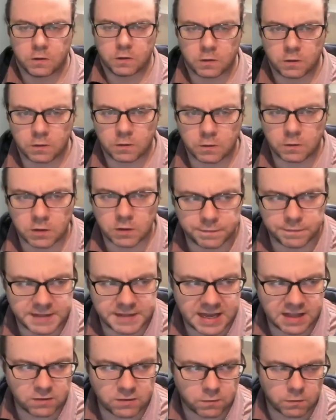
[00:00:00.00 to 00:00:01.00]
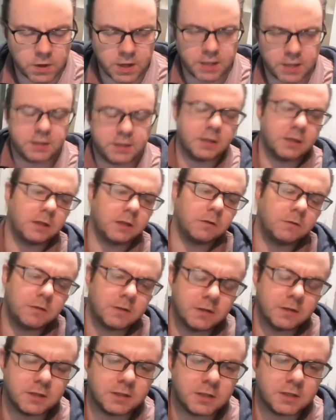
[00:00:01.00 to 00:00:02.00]
So if that's right, then
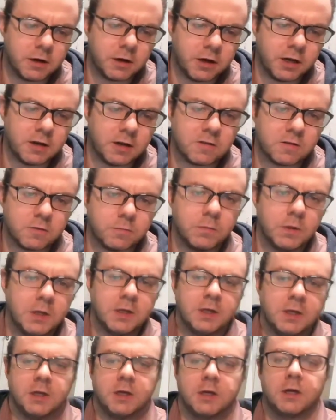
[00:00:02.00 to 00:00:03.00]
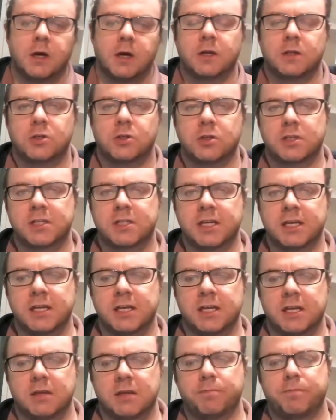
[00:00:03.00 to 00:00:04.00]
utilitarianism just
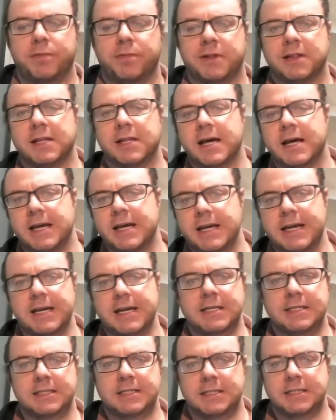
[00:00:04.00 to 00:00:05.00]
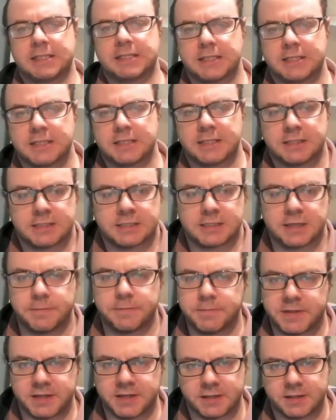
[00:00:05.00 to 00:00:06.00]
implies that
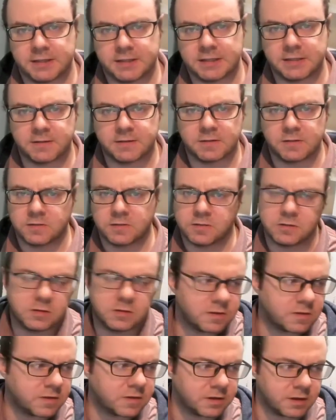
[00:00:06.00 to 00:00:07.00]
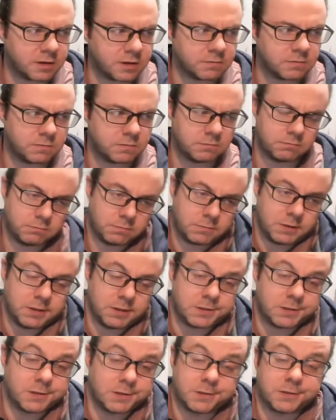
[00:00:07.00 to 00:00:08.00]
something that's just
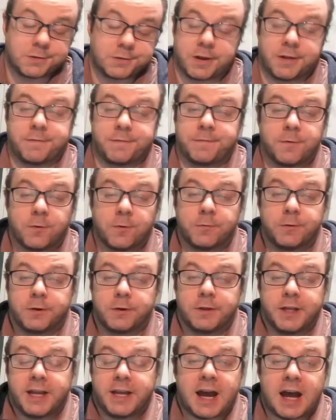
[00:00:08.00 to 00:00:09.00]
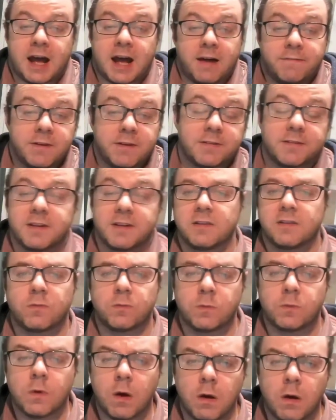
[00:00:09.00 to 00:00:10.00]
straightforwardly obvious that
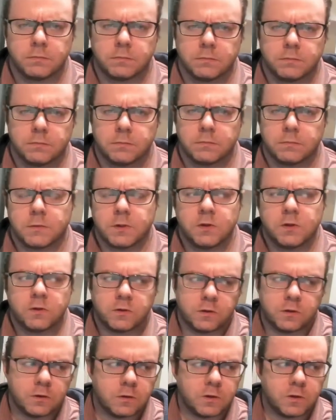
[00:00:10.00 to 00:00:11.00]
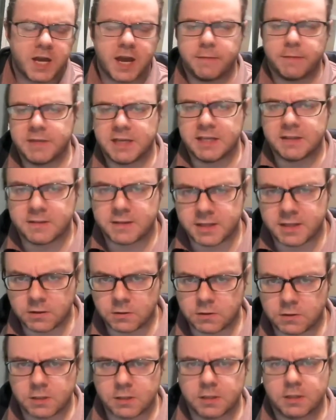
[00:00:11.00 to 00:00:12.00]
it's wrong. So that means that
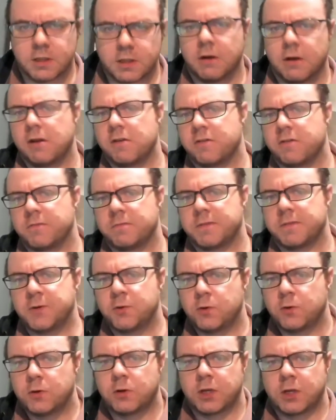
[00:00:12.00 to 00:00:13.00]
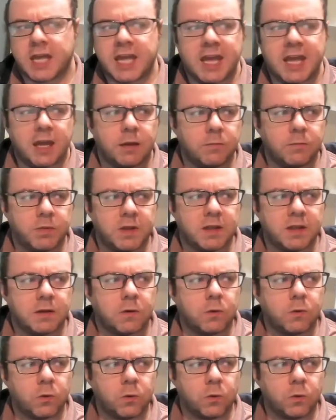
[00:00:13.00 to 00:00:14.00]
utilitarianism can't be the
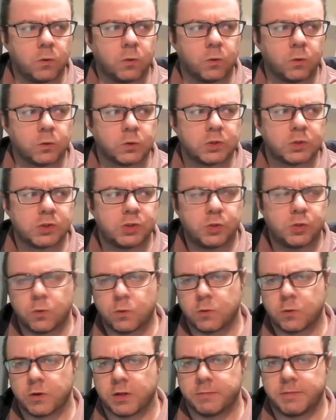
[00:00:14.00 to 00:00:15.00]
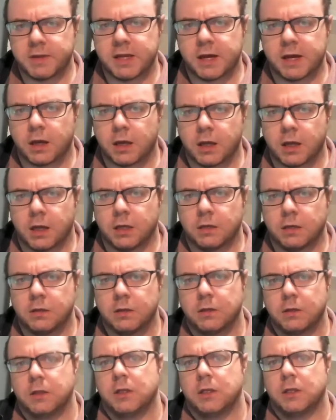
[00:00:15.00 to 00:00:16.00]
whole story behind
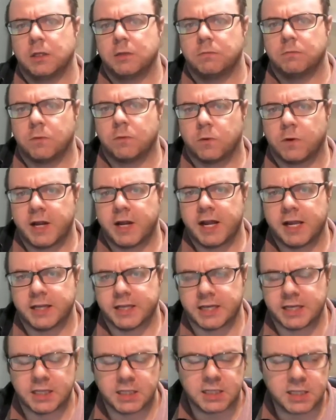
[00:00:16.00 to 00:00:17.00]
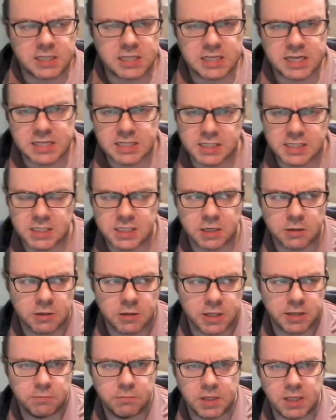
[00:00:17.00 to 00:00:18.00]
morality. It doesn't
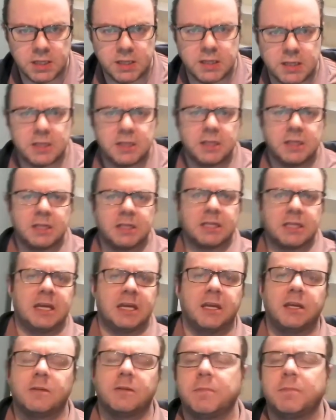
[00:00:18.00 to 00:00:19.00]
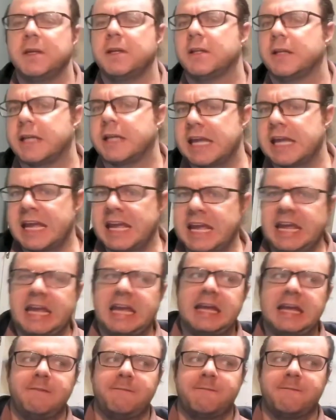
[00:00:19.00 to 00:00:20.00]
necessarily mean that it can't be
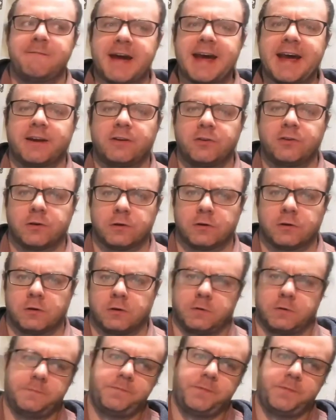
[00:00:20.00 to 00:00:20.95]
a factor.